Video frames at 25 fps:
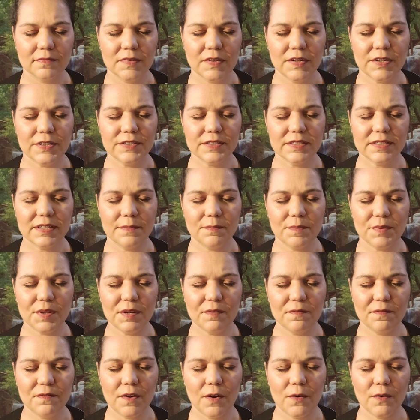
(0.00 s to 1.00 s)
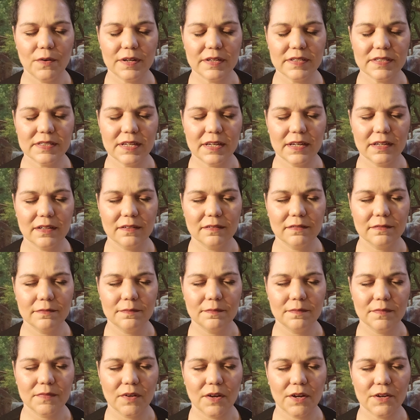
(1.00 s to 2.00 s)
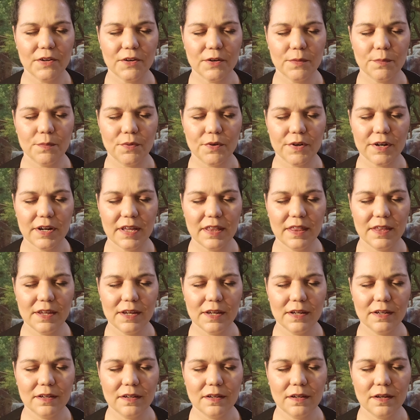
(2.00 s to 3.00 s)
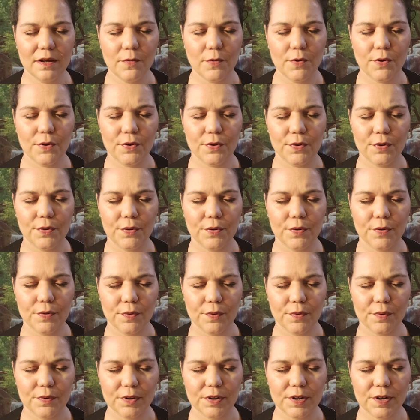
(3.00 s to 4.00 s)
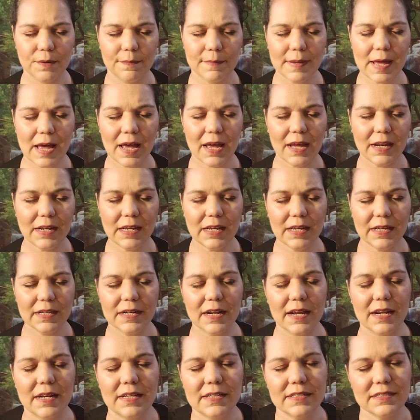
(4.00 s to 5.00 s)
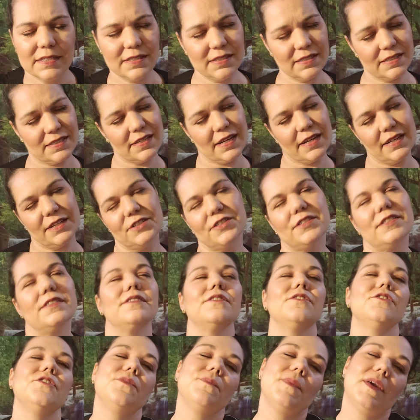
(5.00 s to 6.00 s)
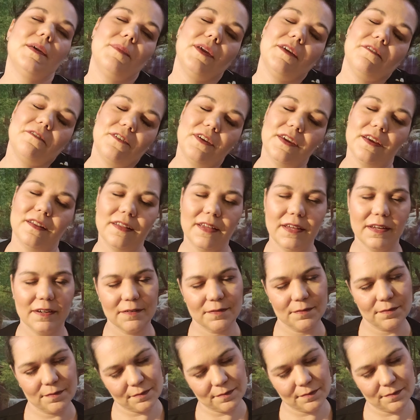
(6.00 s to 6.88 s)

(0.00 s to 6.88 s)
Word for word: You're simply focusing on your breathing, your body, and any sensations you may be feeling.